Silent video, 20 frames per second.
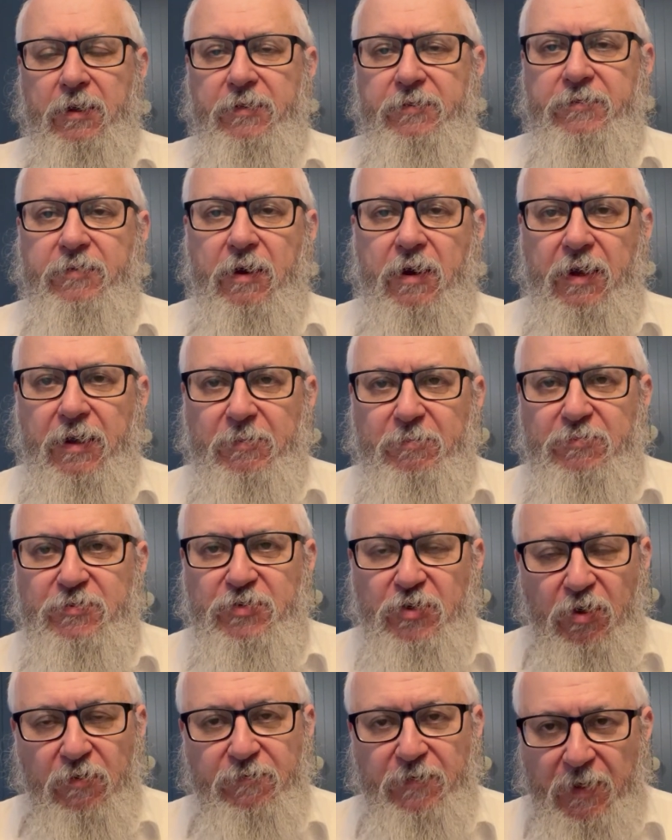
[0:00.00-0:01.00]
Times
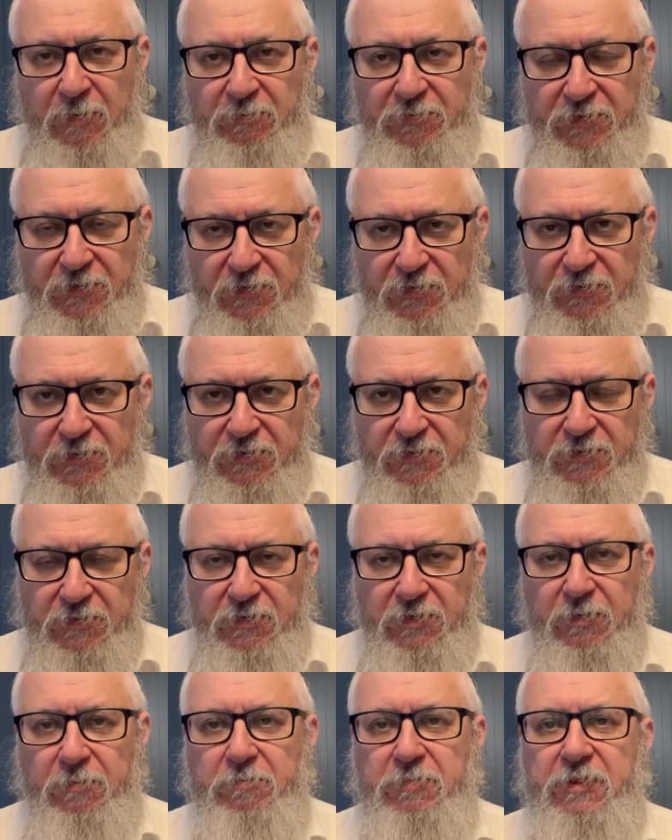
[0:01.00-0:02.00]
of emptiness
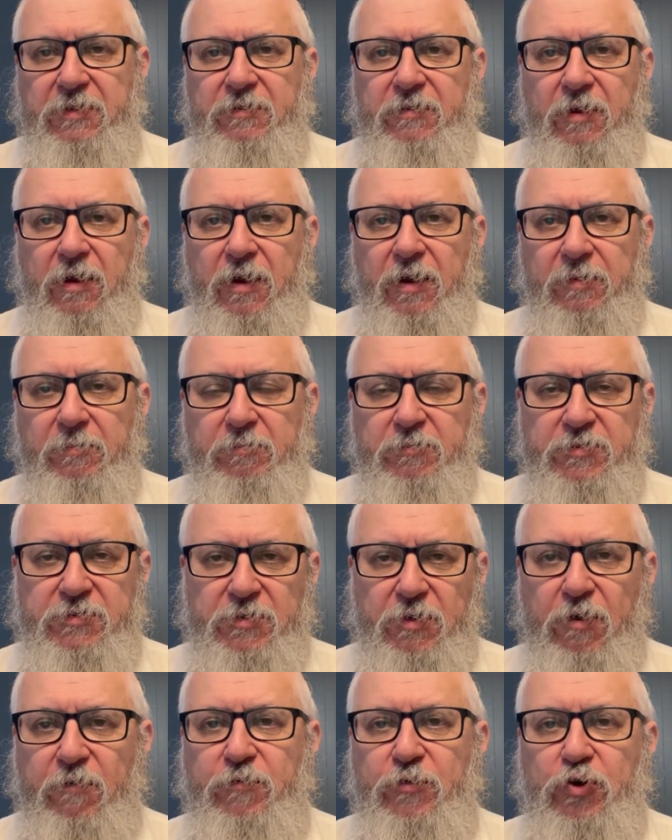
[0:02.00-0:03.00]
can be times
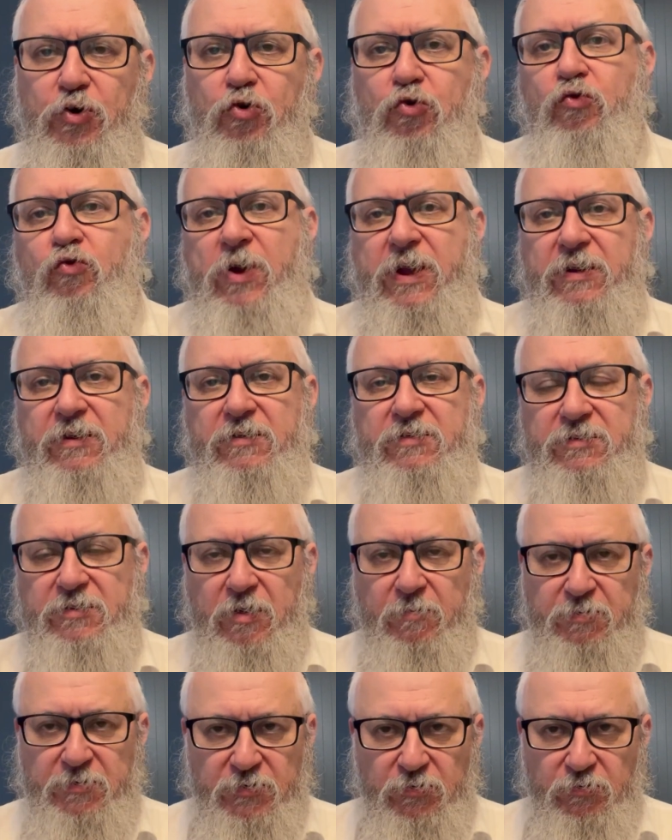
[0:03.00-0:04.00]
of the greatest
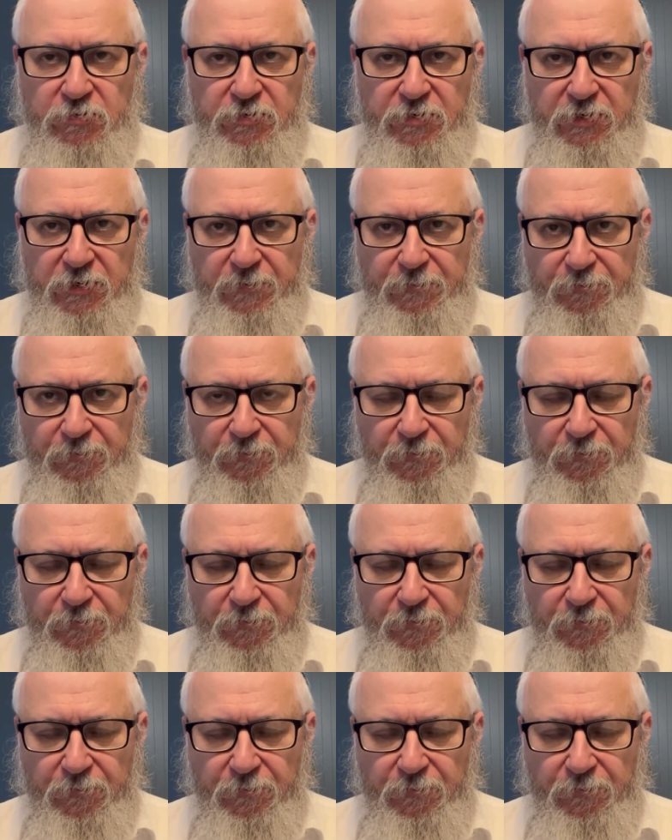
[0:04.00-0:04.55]
opportunity.